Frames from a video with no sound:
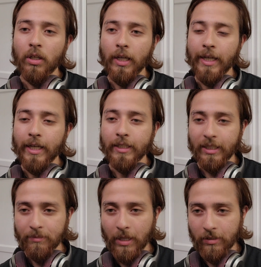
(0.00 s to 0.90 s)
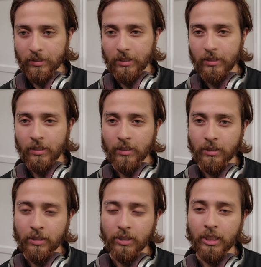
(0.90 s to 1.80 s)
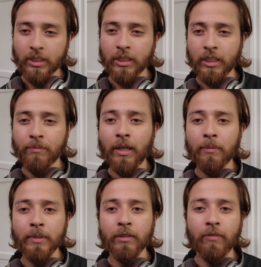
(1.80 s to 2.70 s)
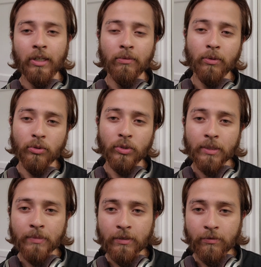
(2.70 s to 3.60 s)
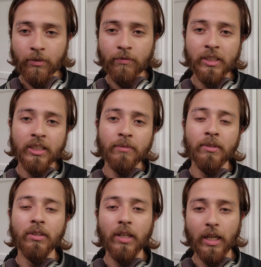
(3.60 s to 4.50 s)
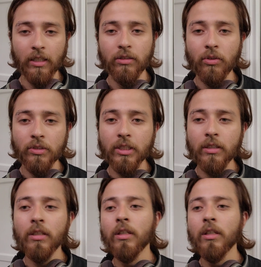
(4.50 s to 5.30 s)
and imbalance, suggesting it might be a viable treatment for vestibular agnosia.